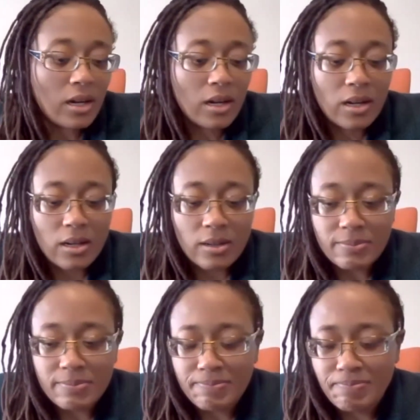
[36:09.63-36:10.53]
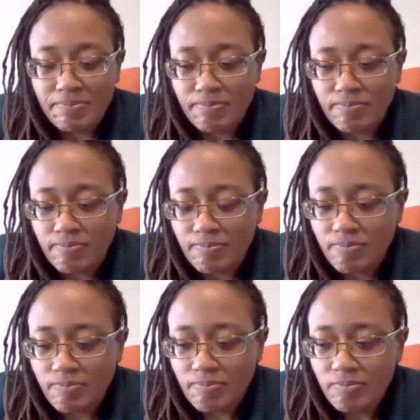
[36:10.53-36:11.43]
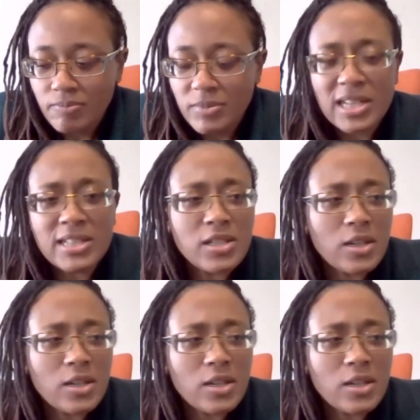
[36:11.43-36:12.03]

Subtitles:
Um, and